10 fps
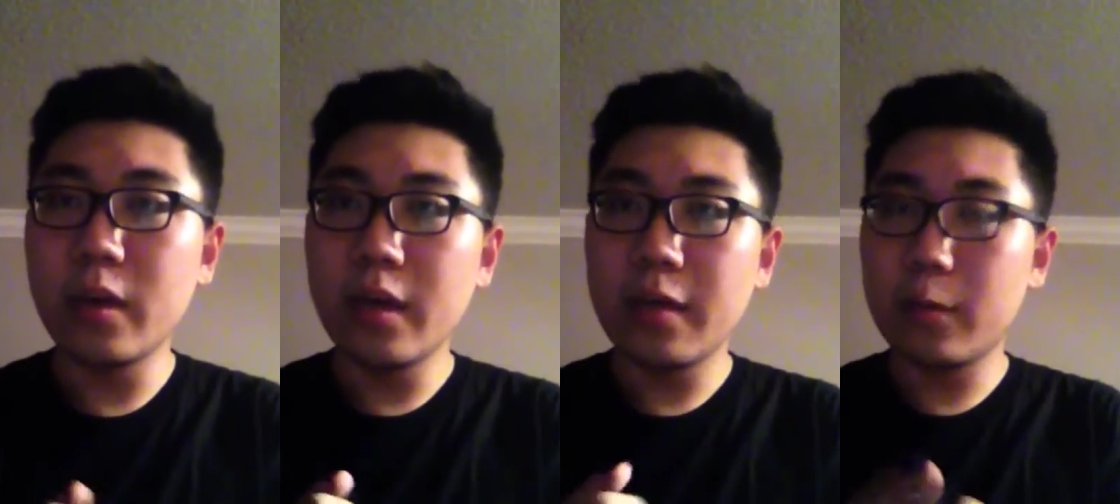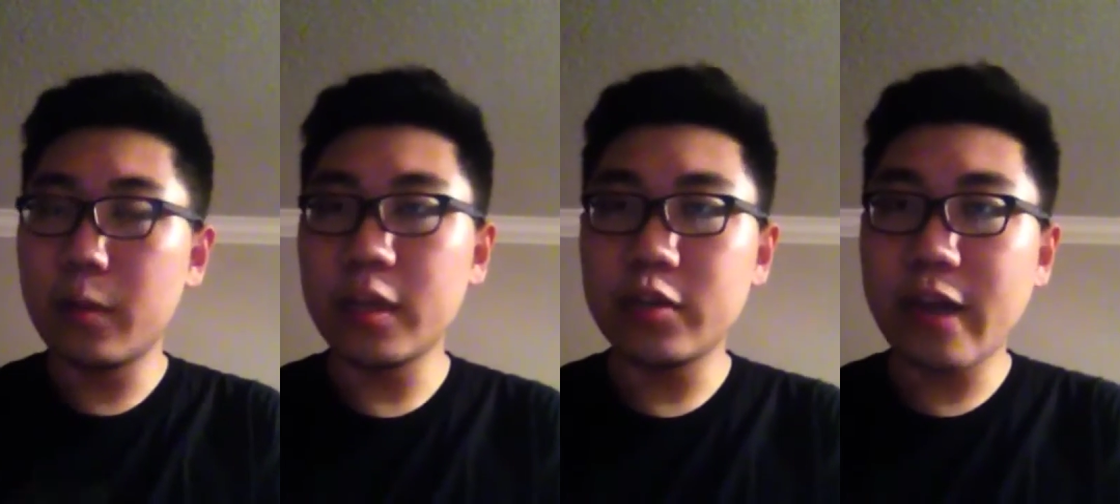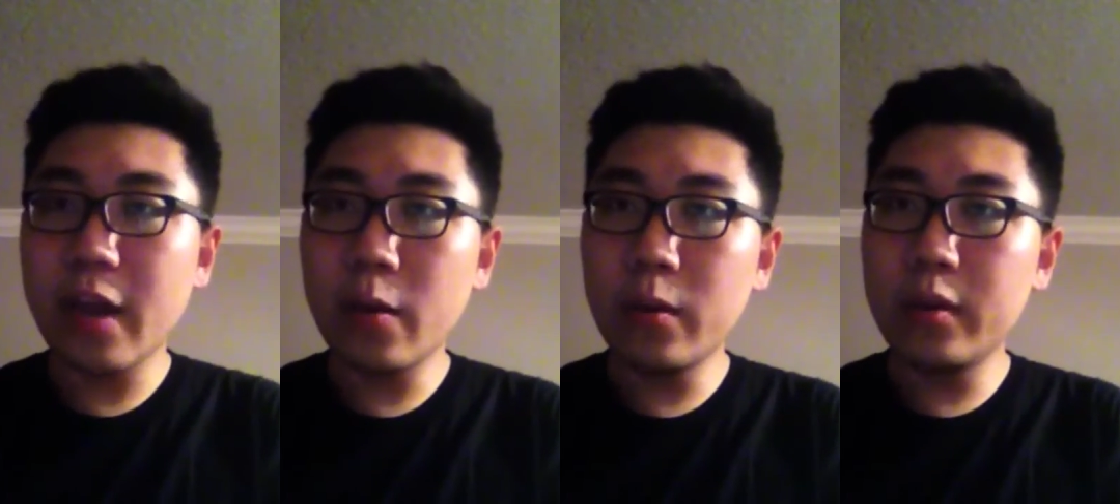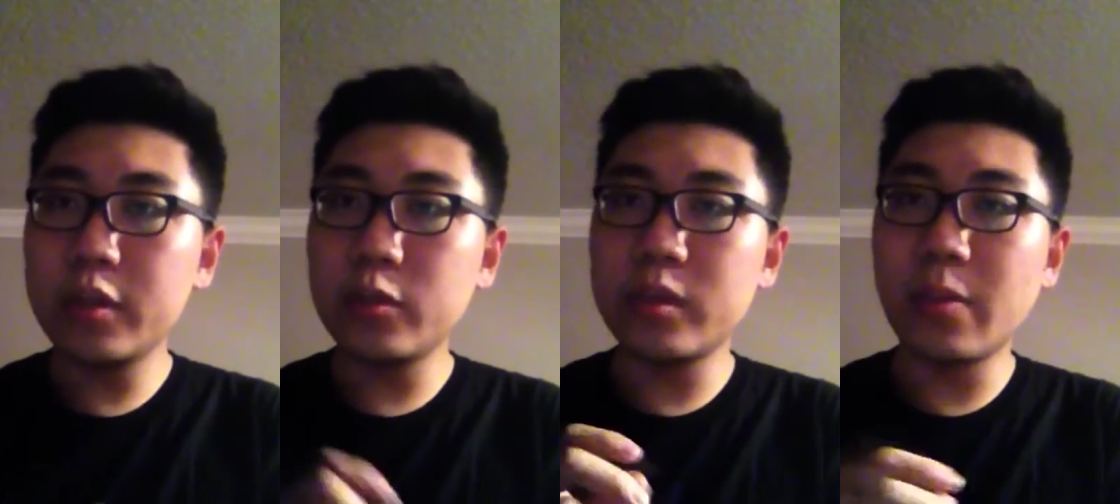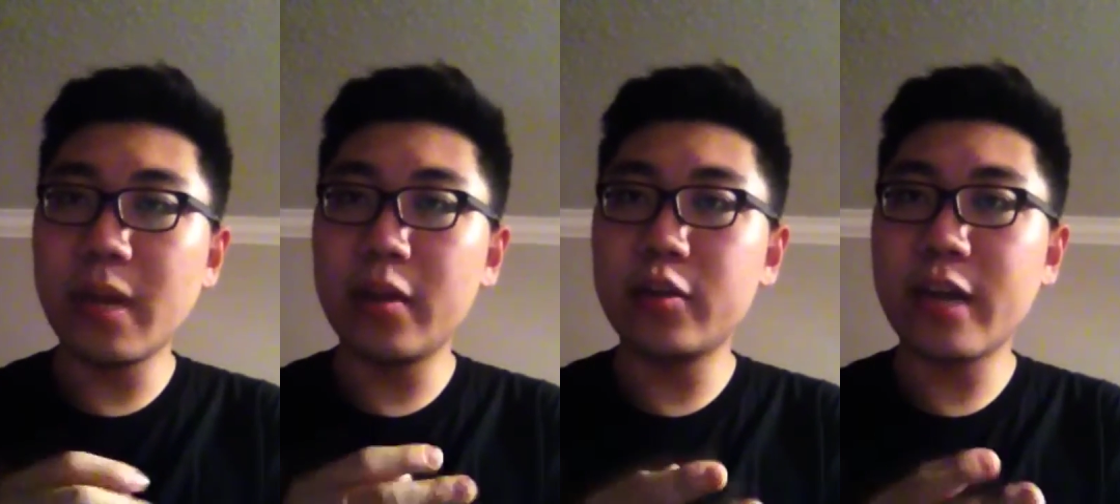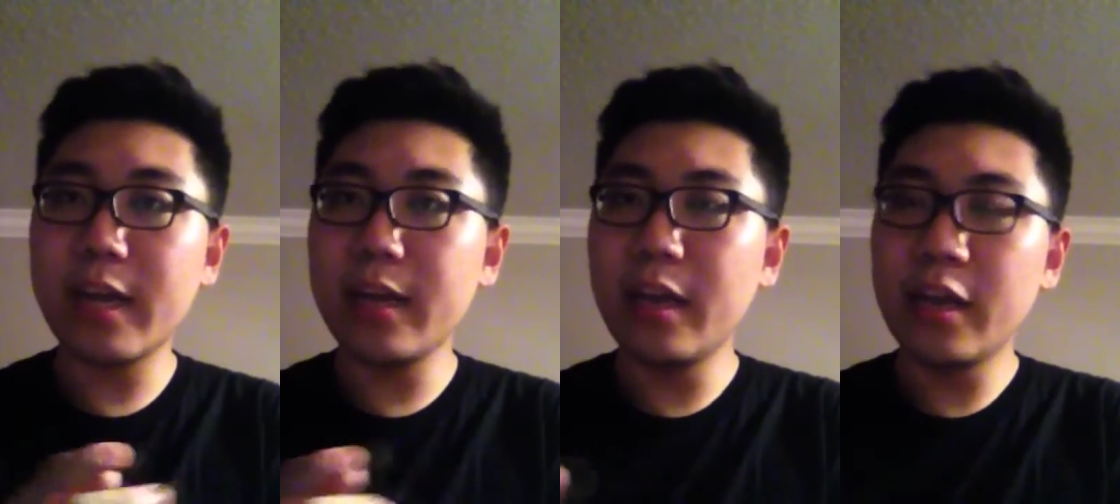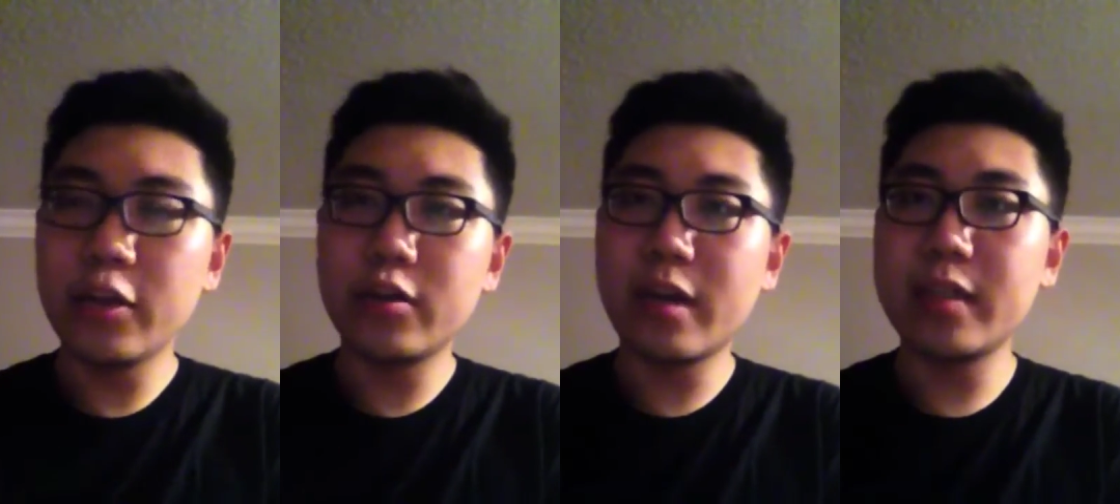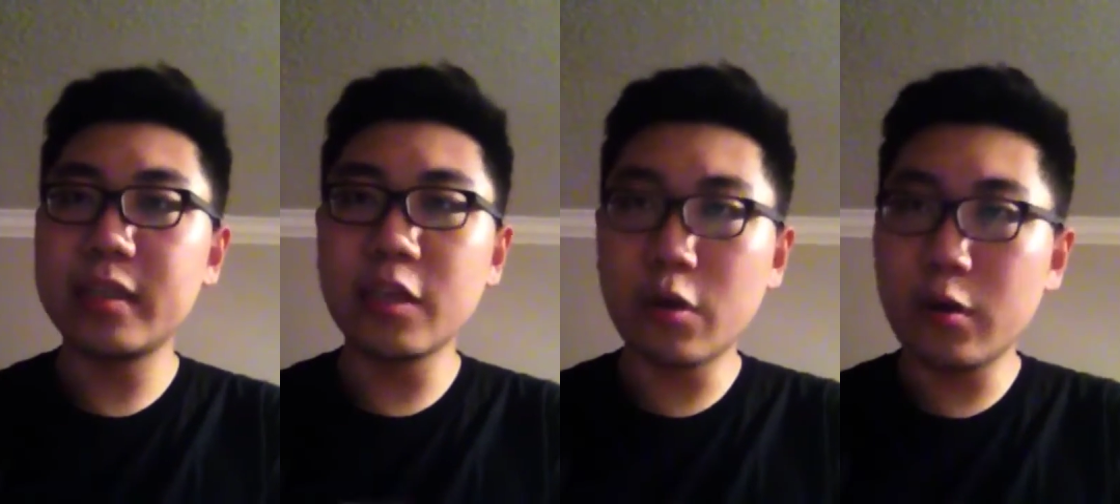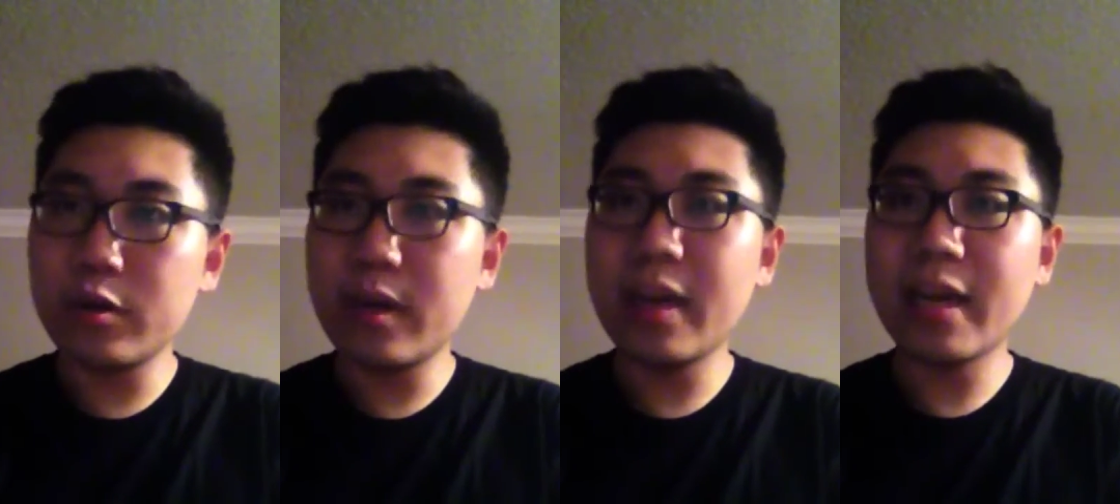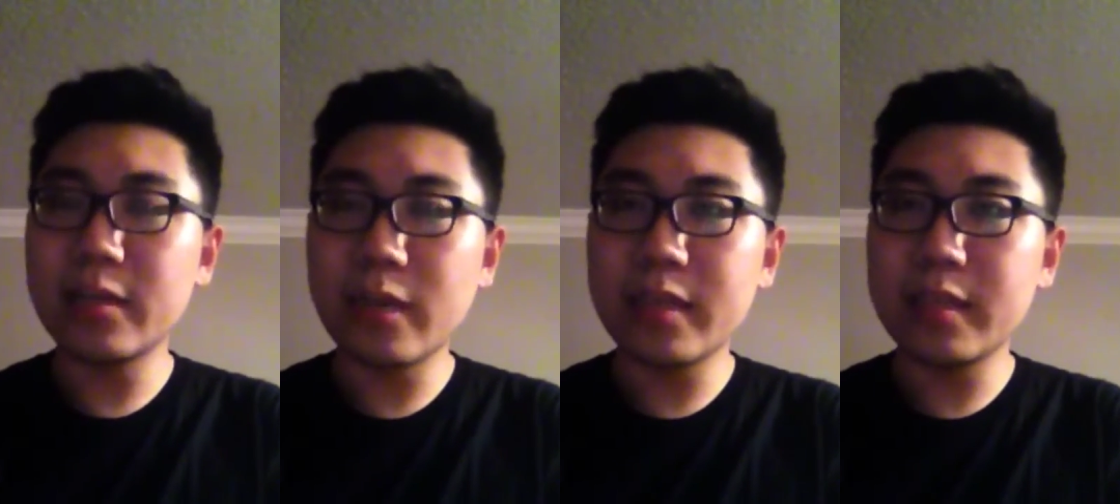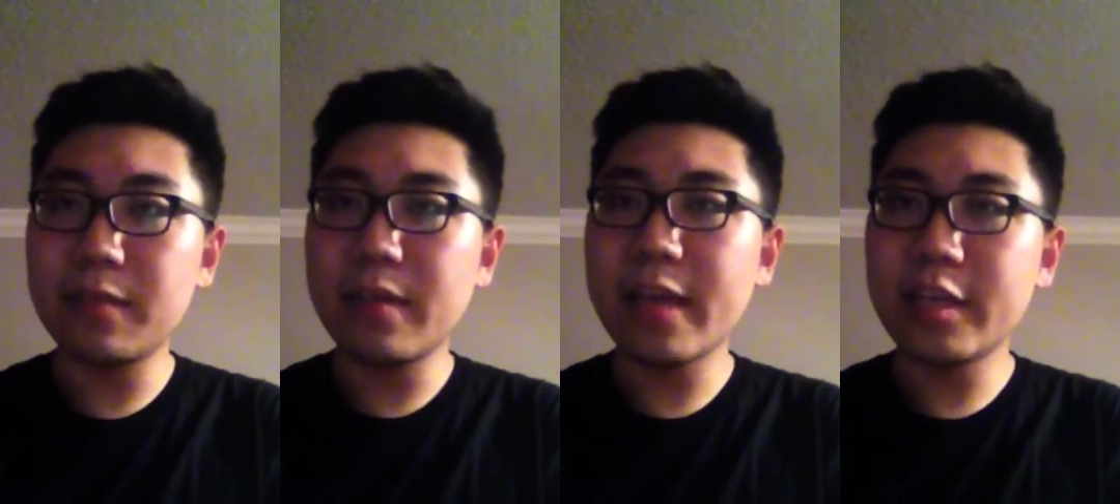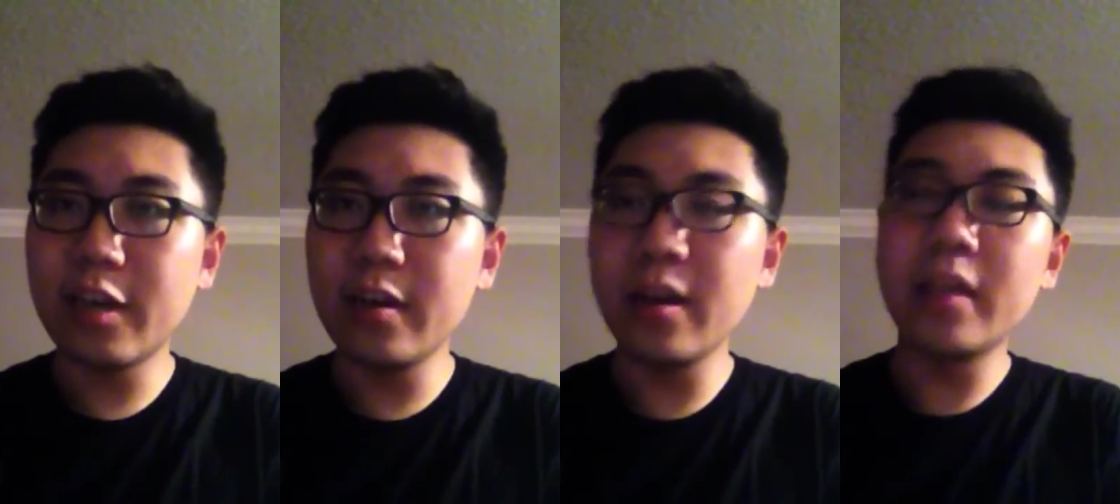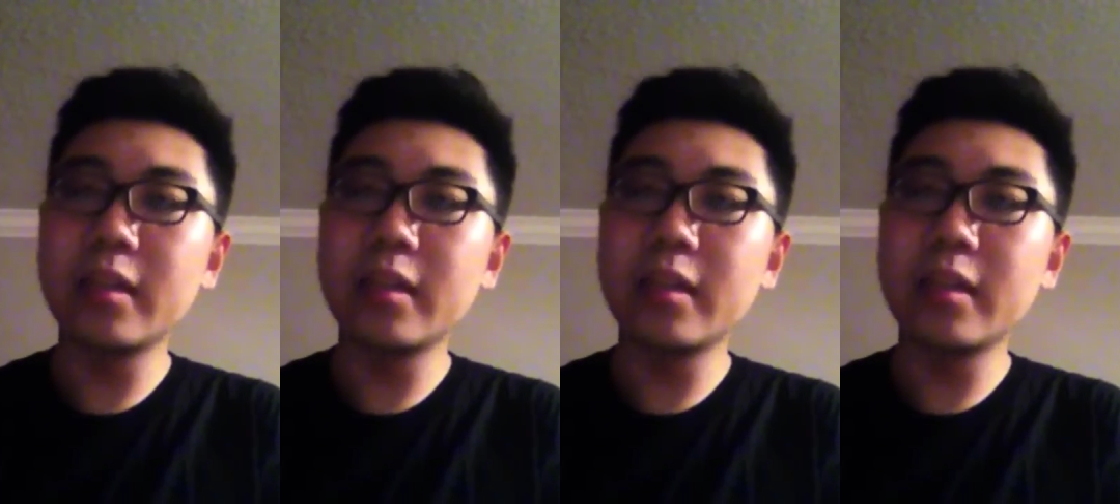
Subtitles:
If you're playing dragon rulers, you summon out a dragon, you try to synchro, you try to XYZ for that turn.